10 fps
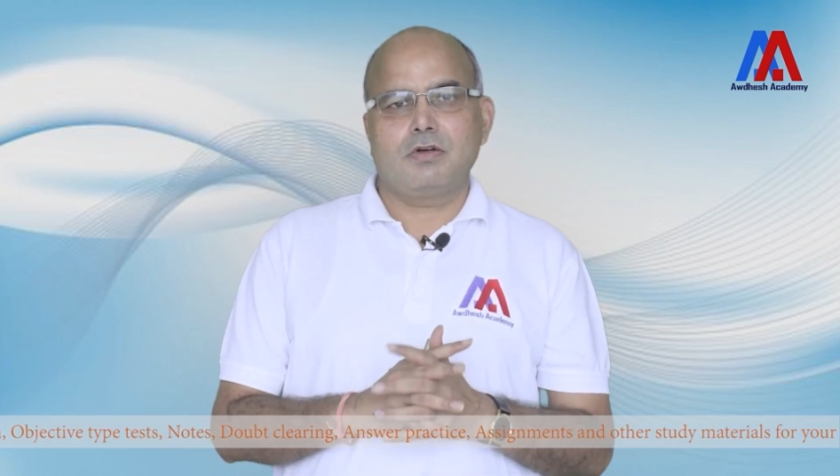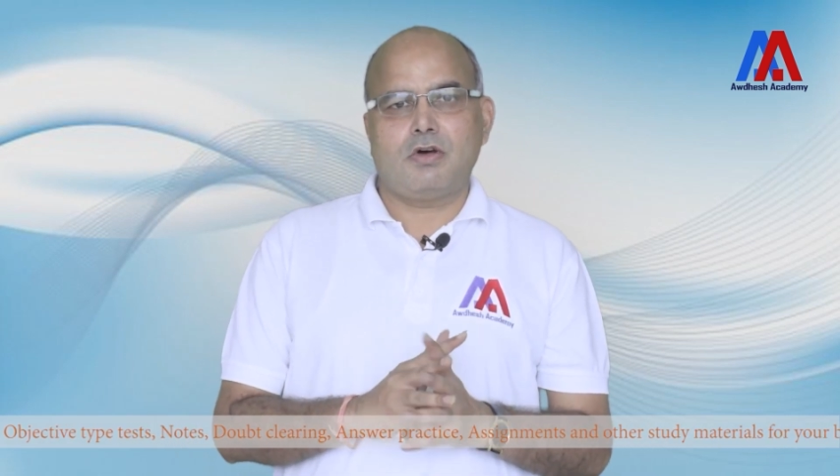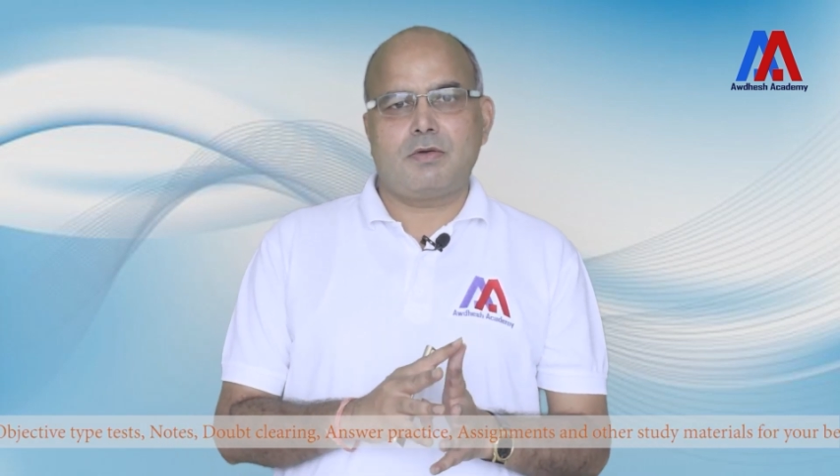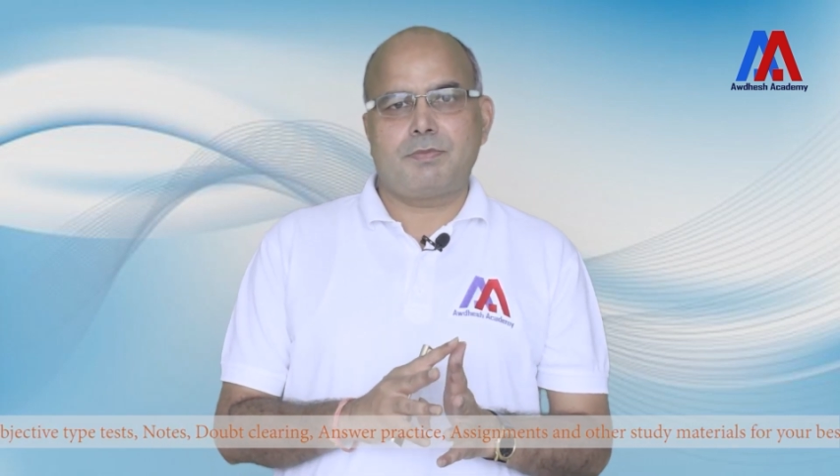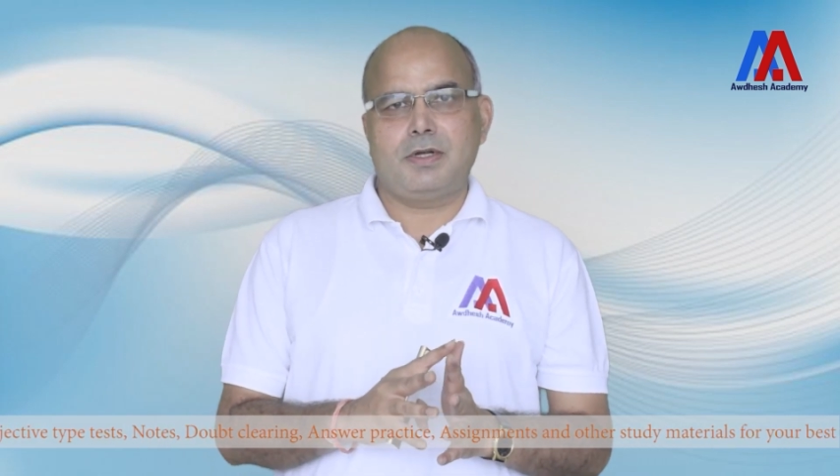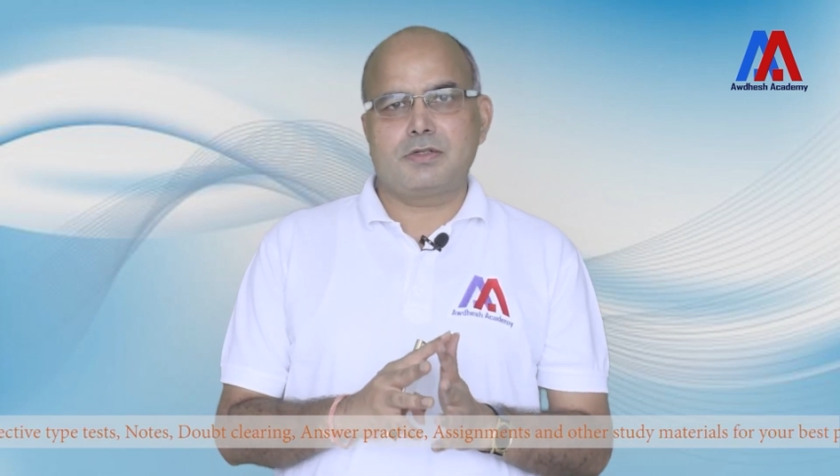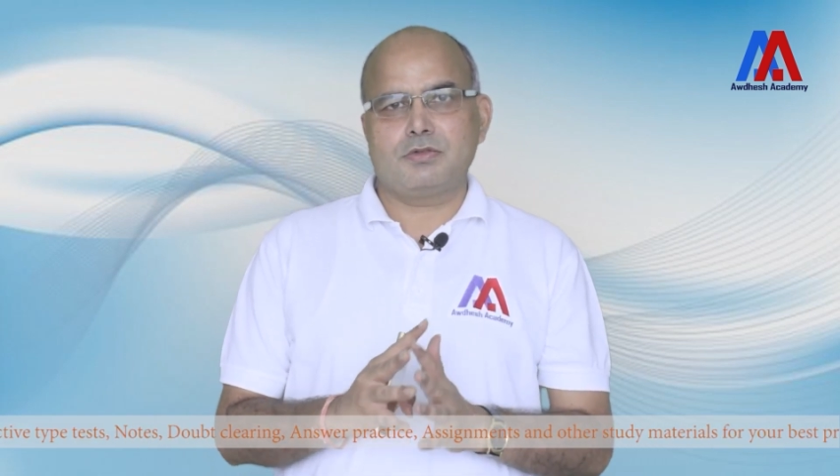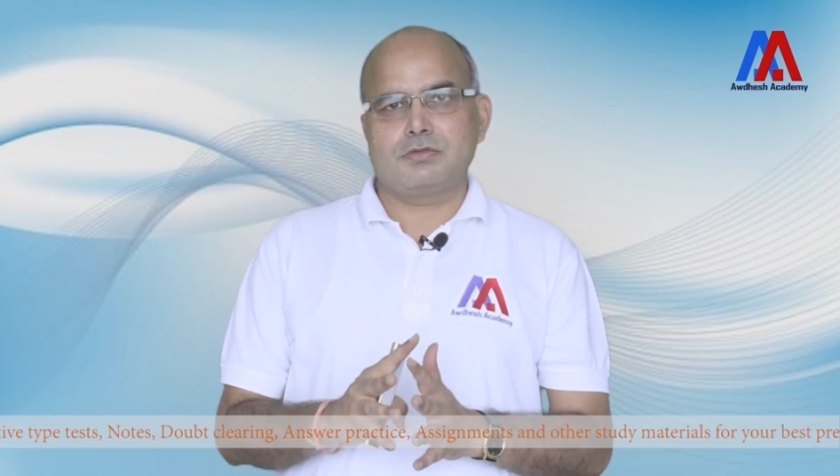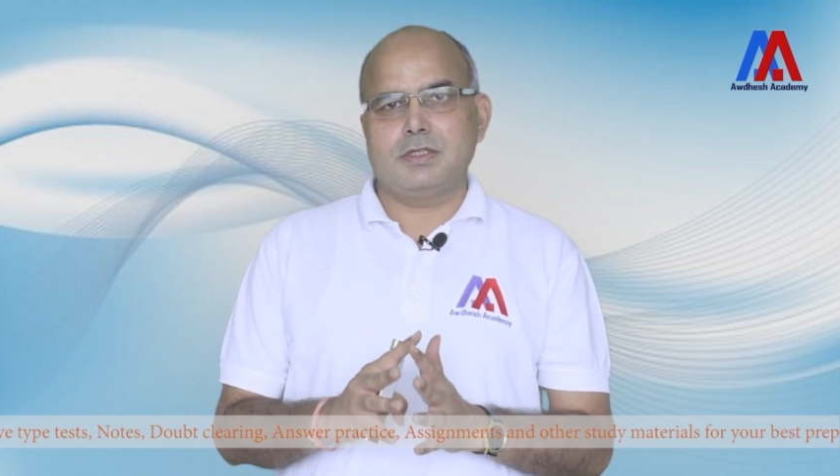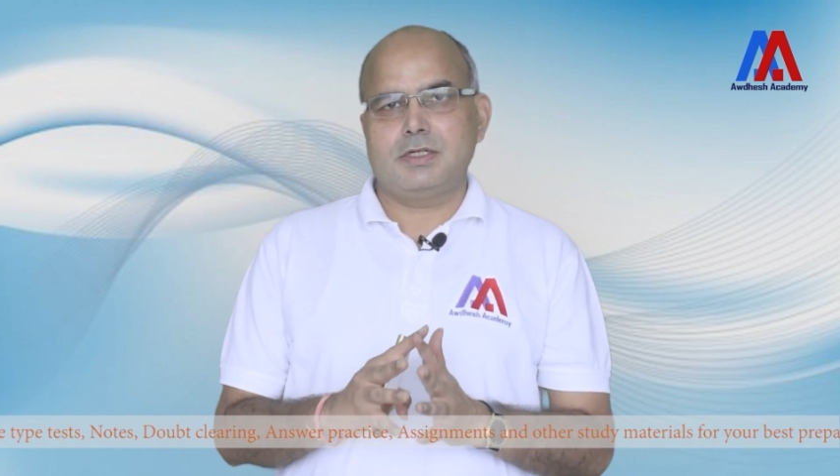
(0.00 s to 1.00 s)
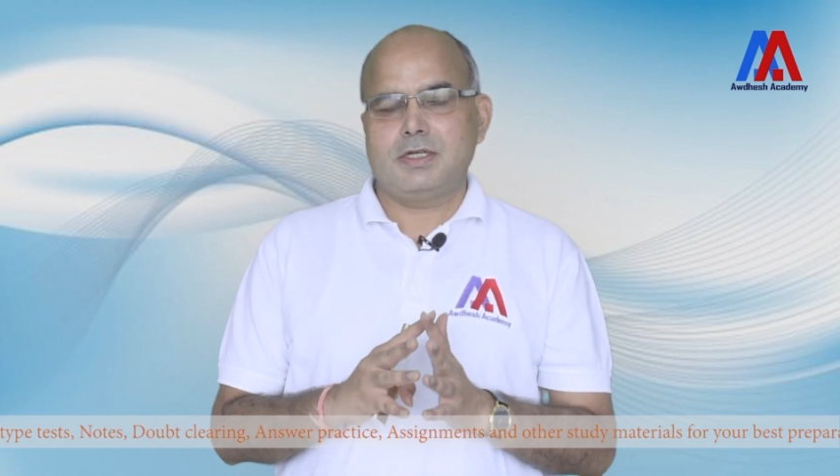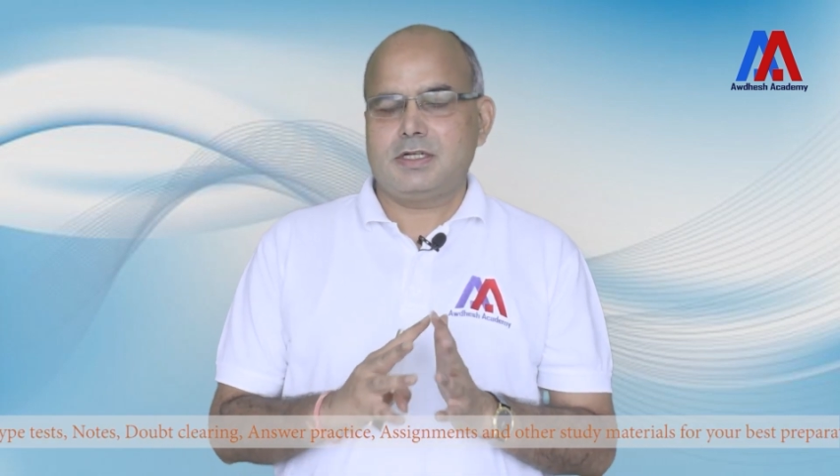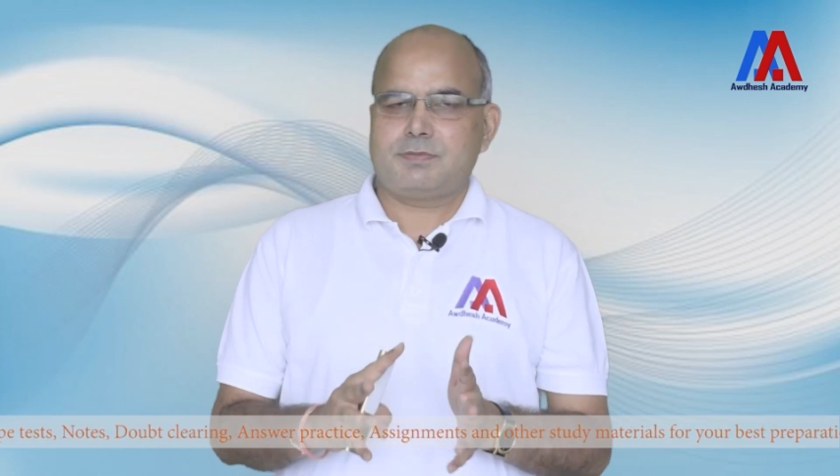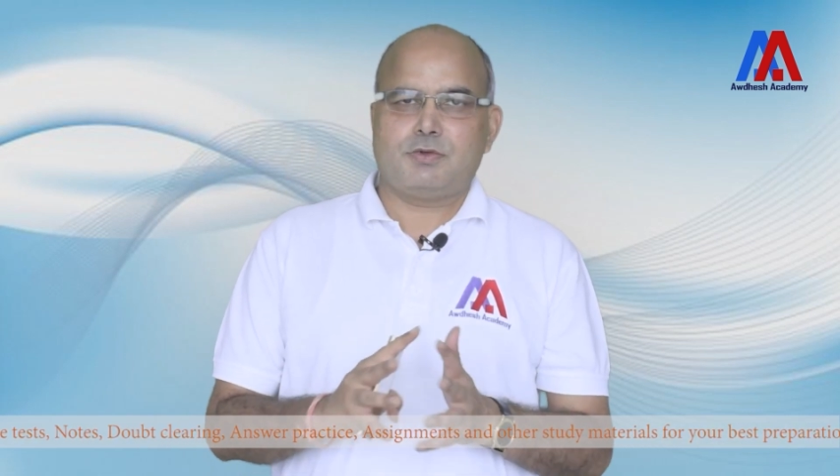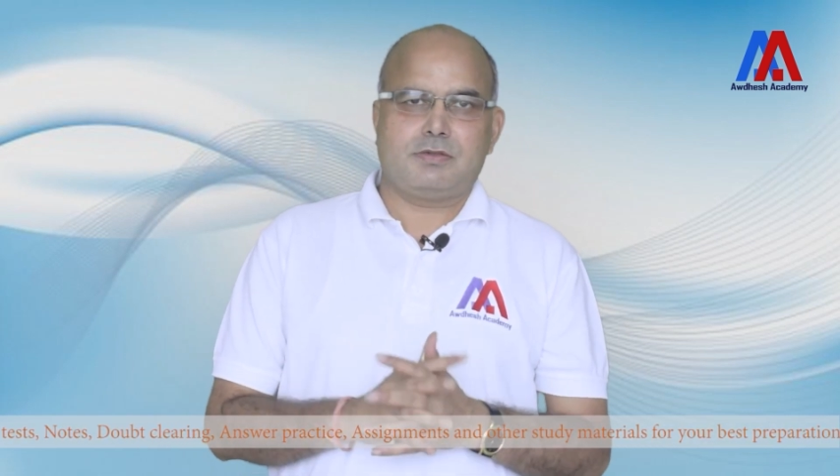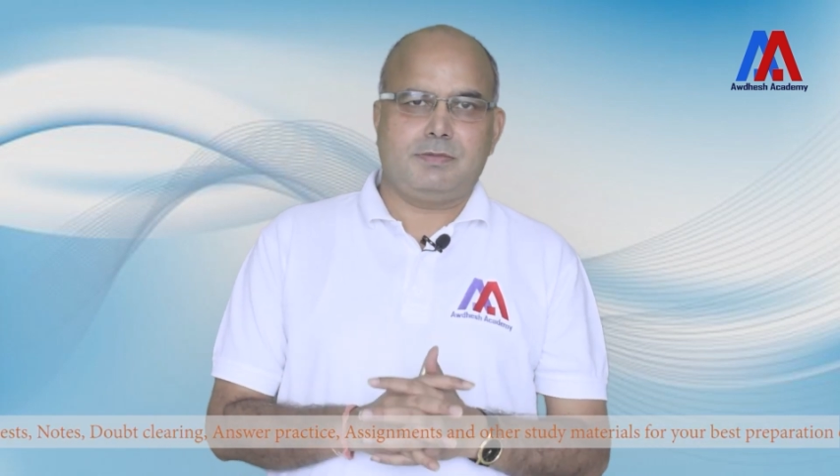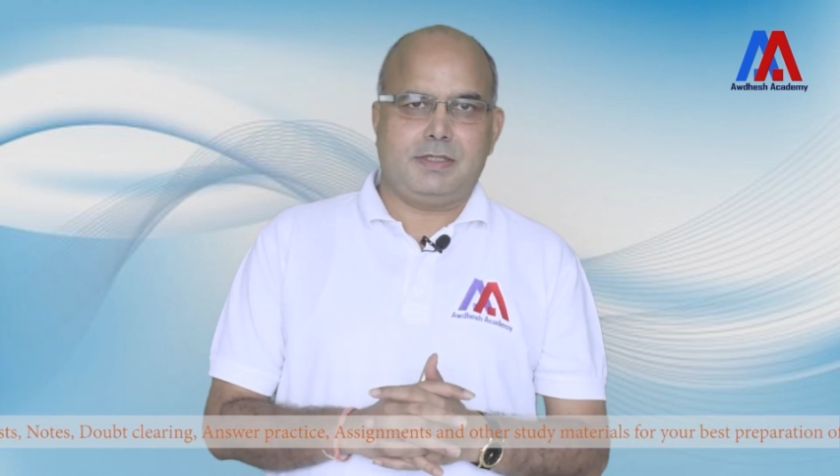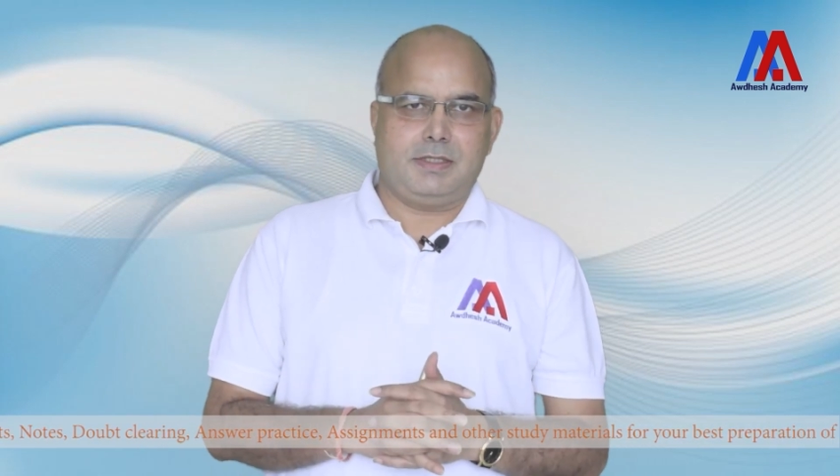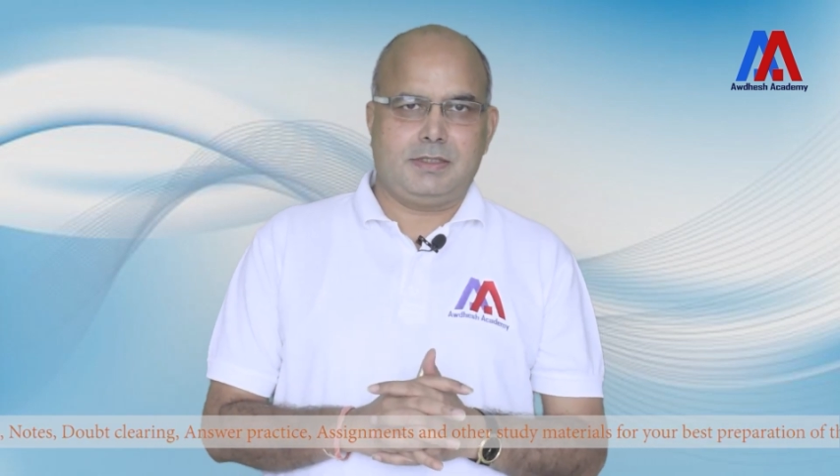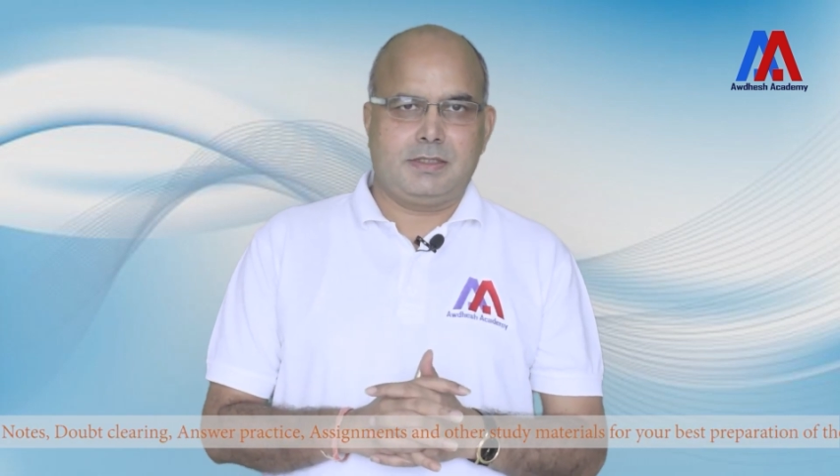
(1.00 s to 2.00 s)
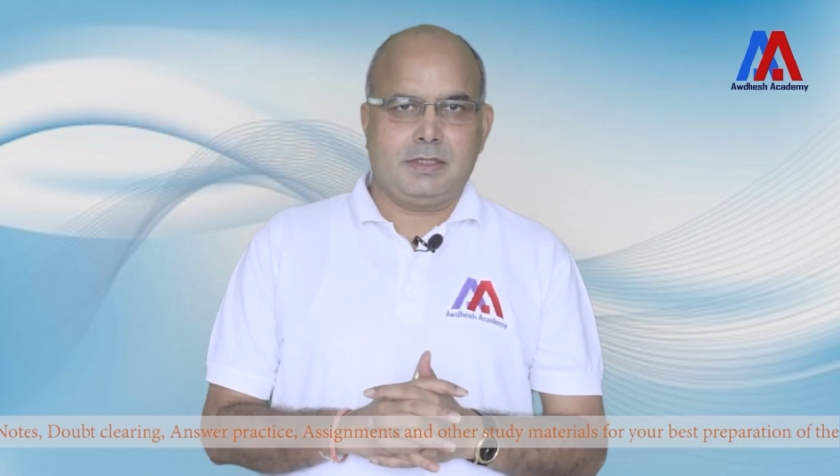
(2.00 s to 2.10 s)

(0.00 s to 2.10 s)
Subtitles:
corporate social responsibility.